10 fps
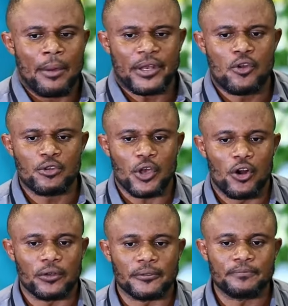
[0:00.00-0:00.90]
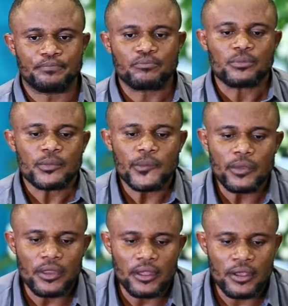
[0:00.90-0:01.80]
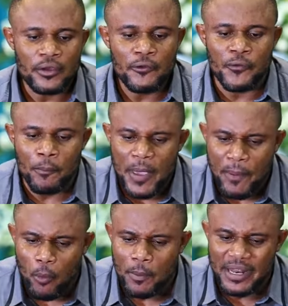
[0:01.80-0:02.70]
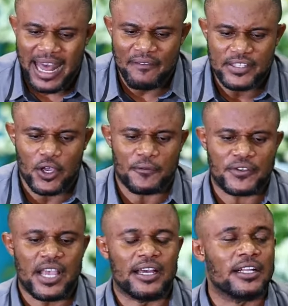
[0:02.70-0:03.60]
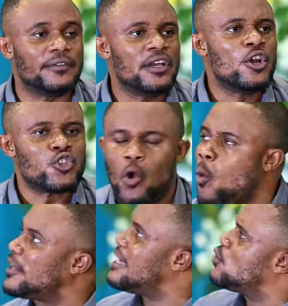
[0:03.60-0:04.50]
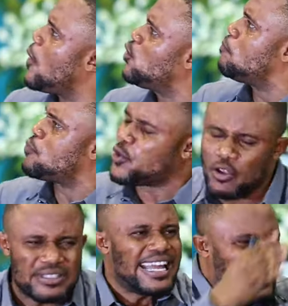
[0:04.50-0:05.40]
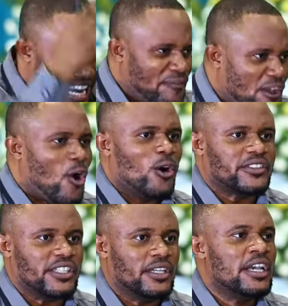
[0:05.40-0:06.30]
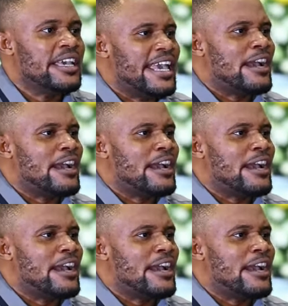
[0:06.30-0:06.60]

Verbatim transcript: Now it goes on. For people will be lovers of self. So, what is going to produce the difficulty,